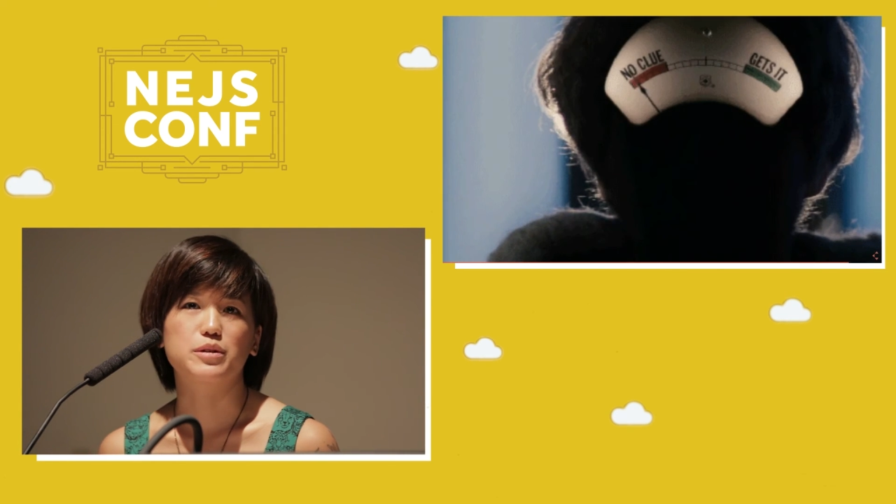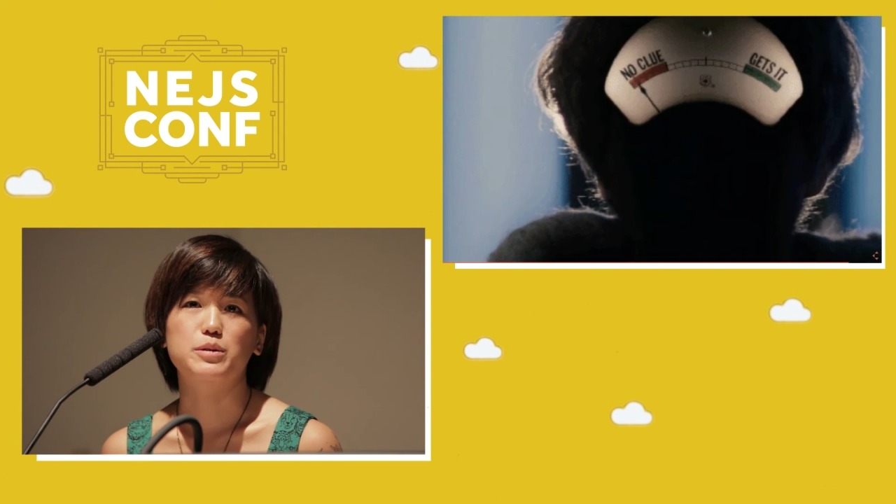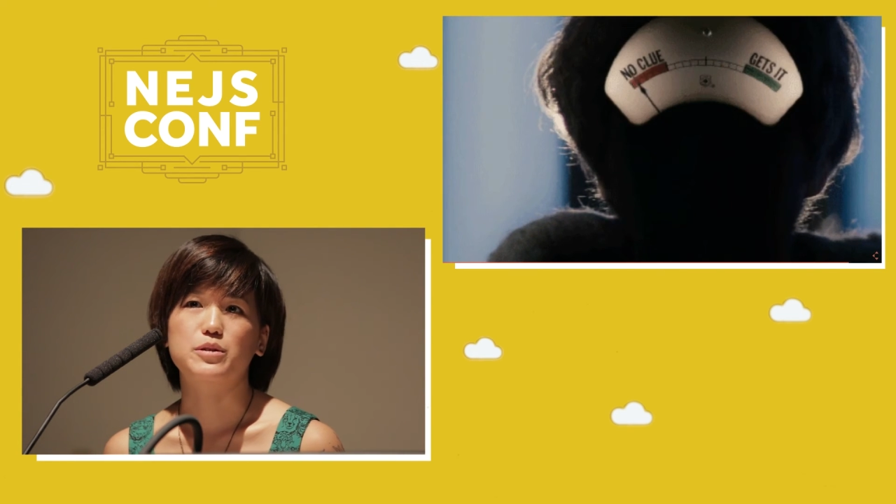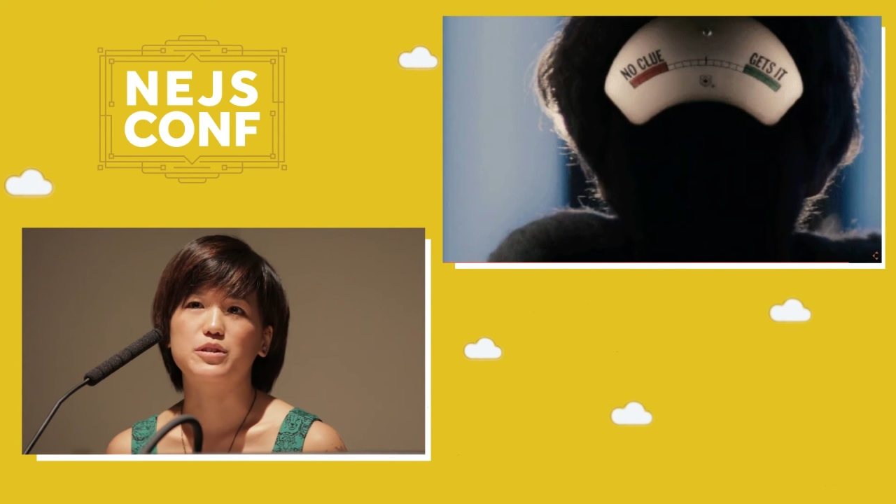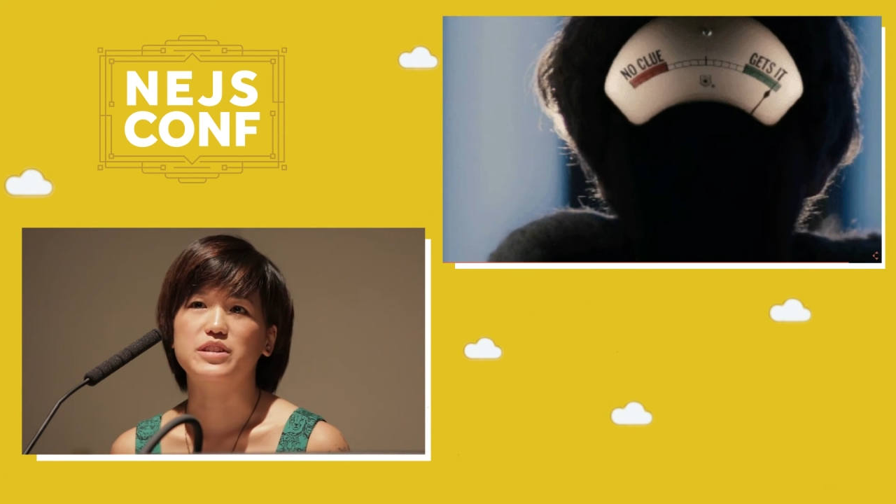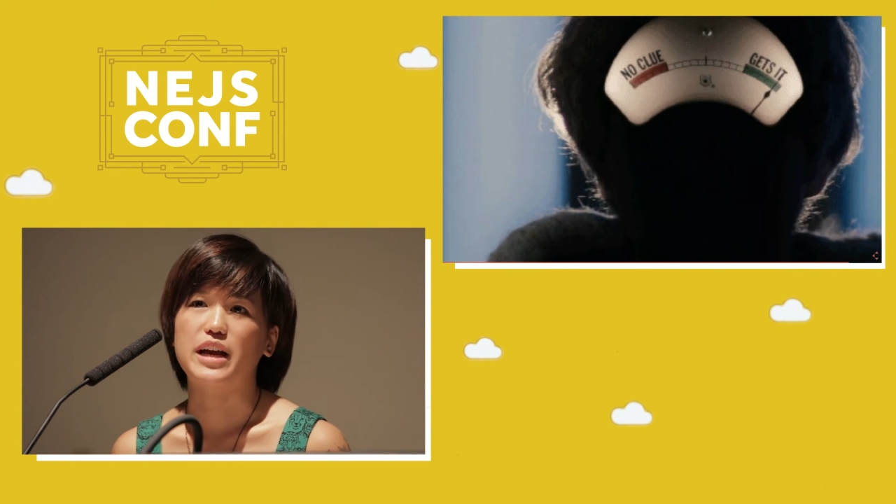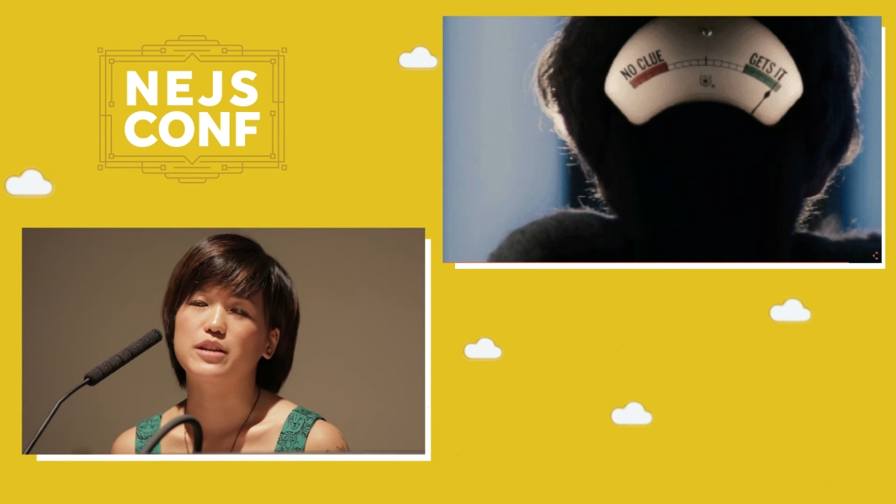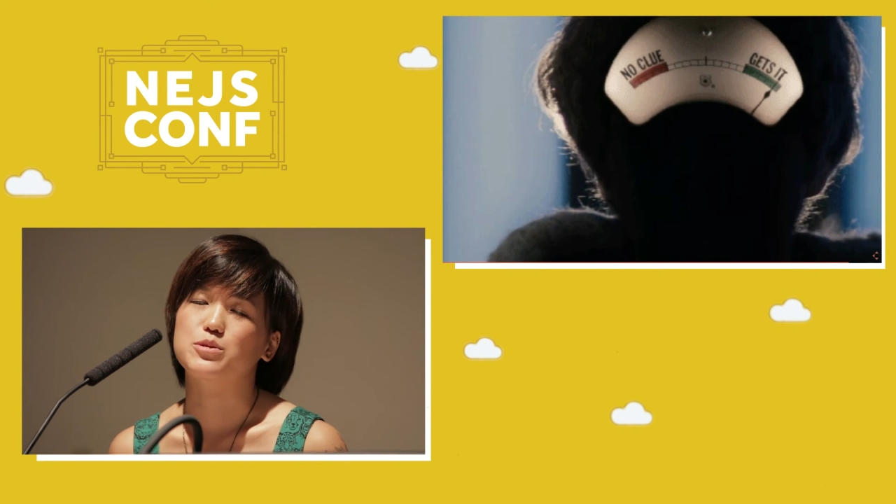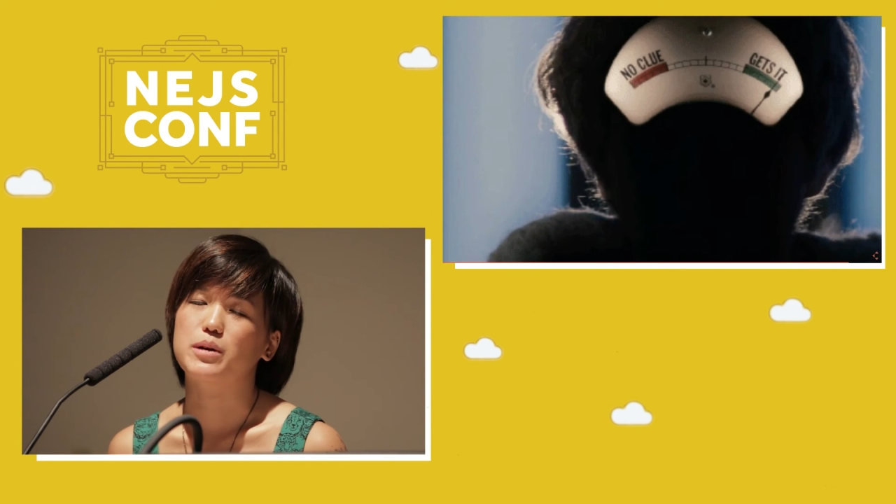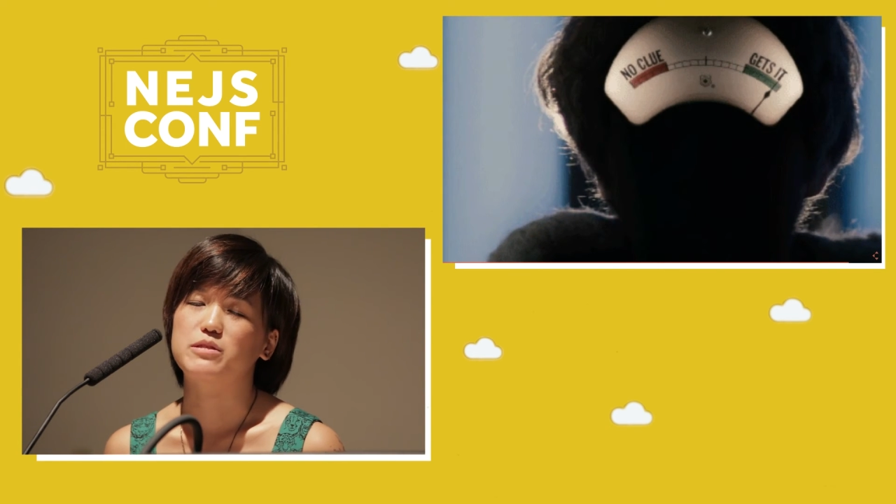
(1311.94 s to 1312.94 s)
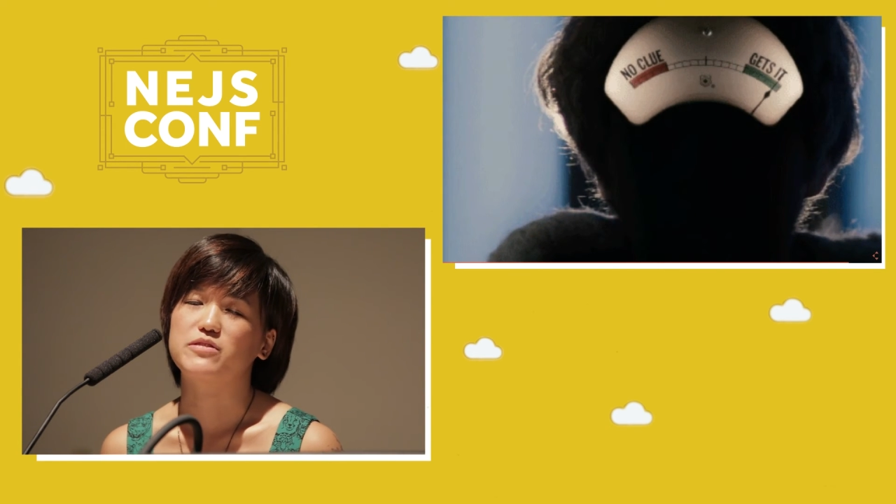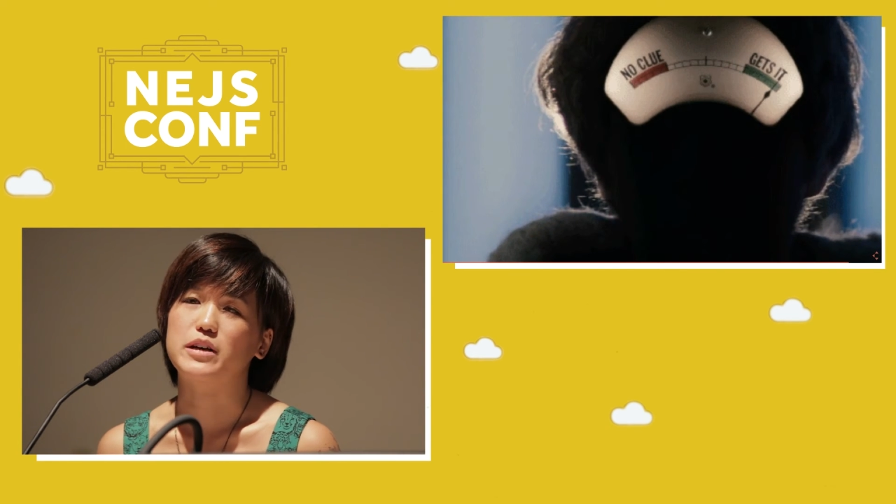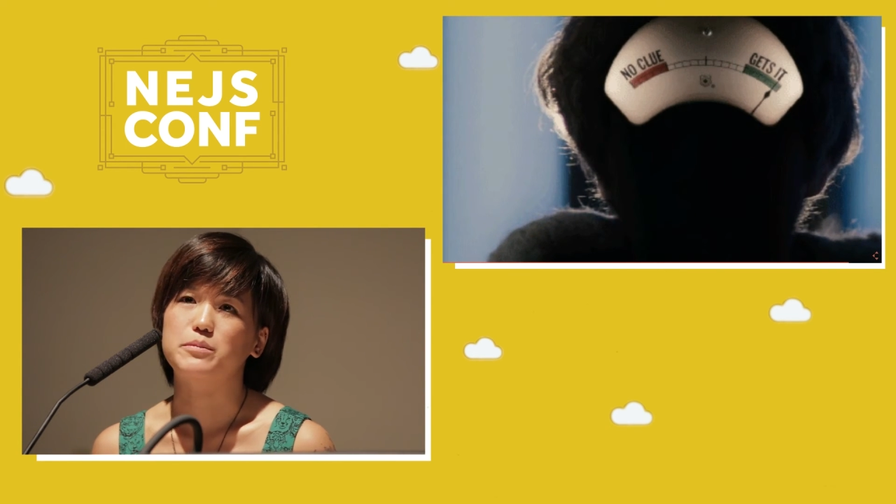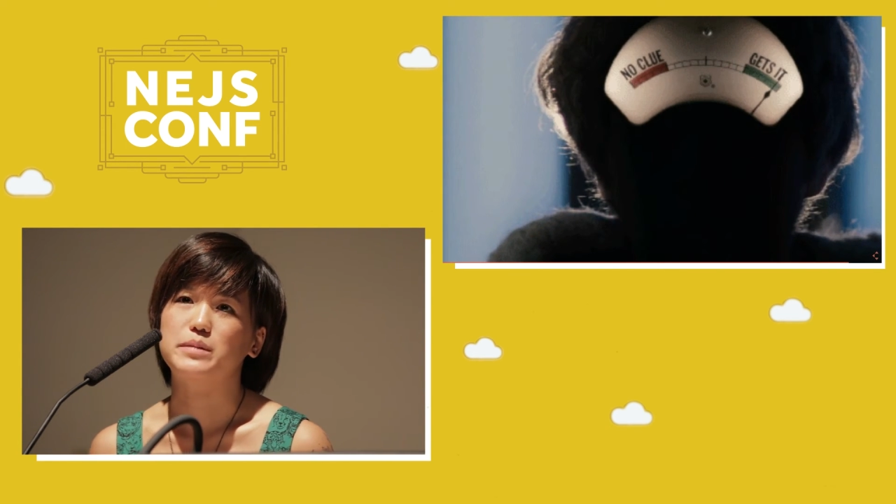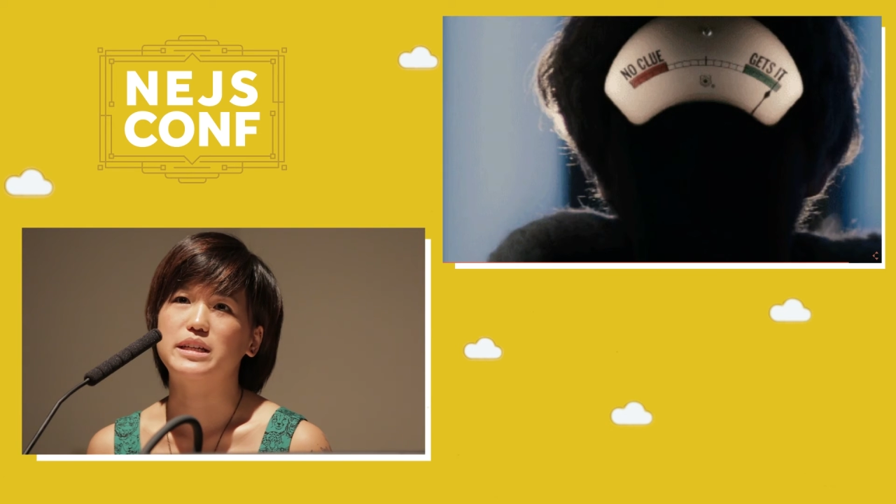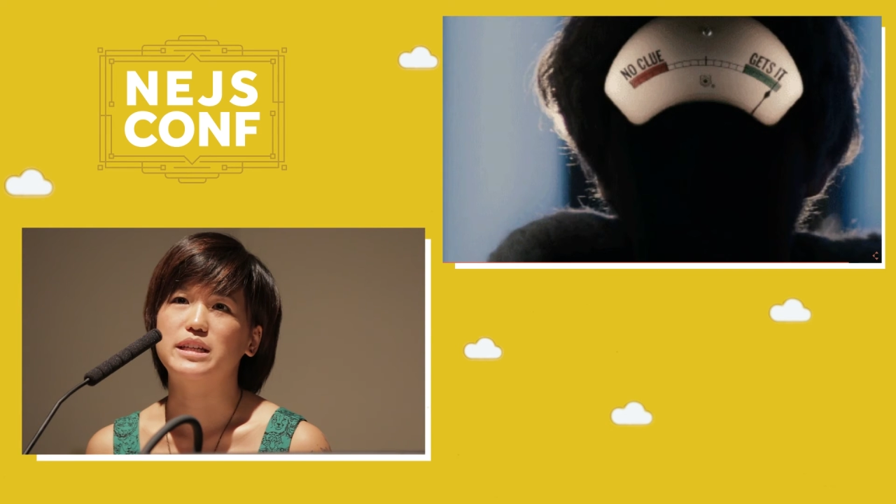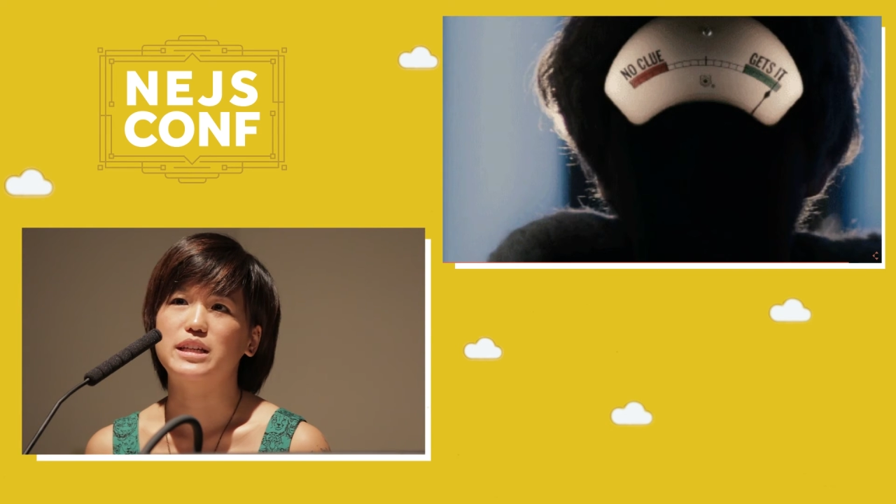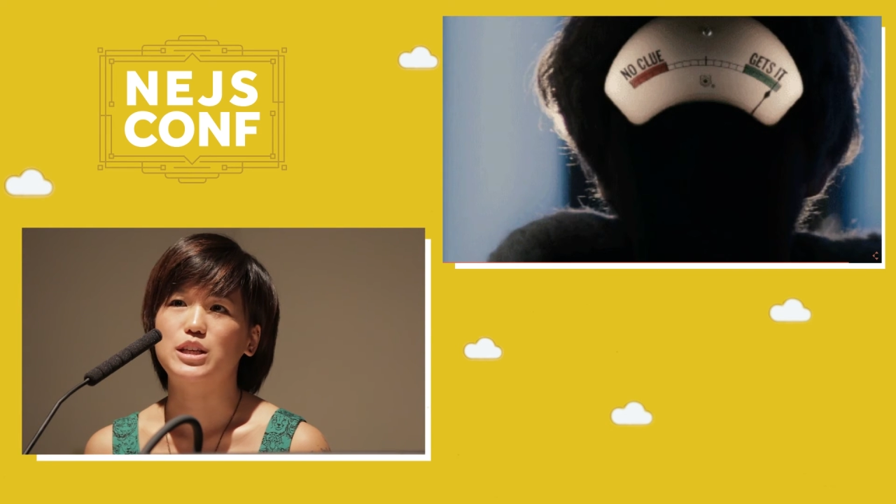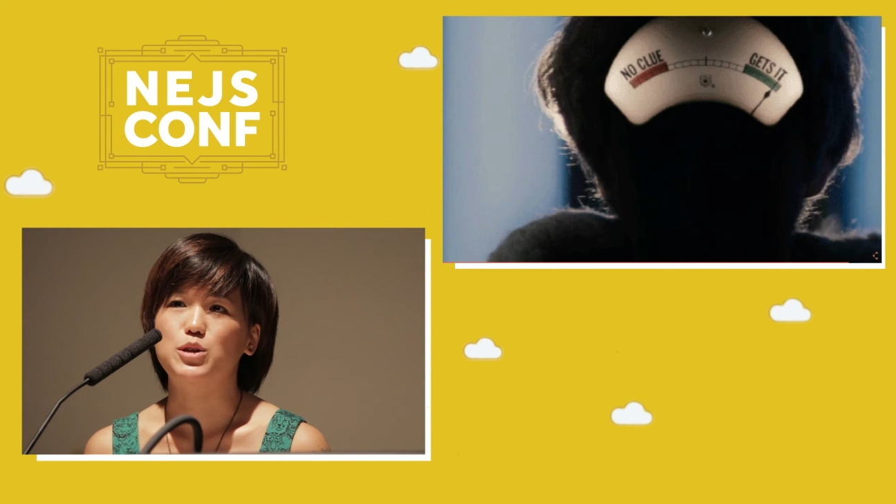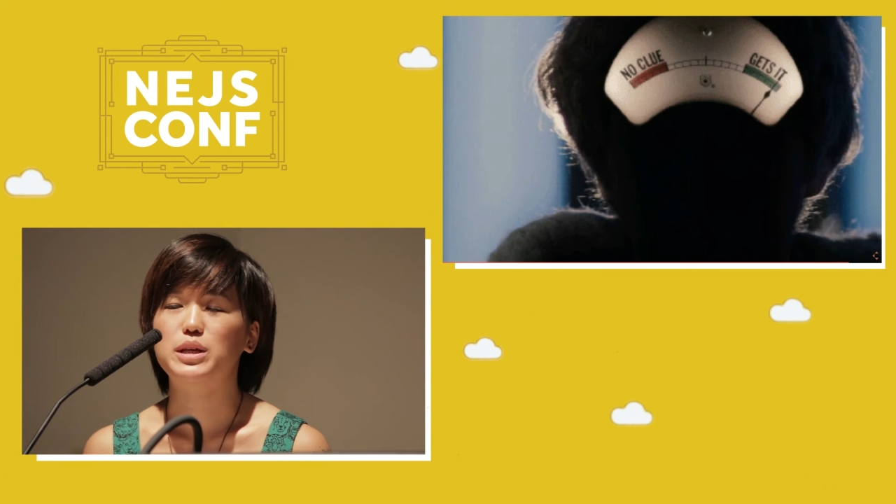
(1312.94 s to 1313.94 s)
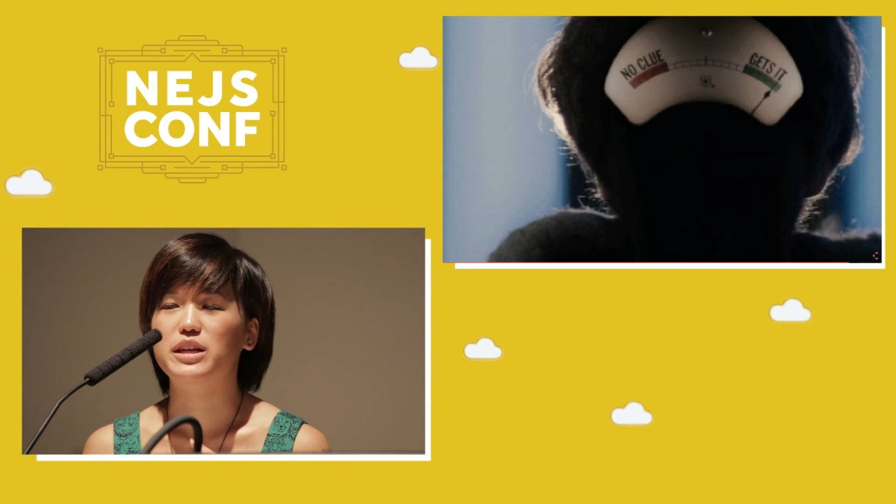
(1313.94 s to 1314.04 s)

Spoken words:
computer science or web development, you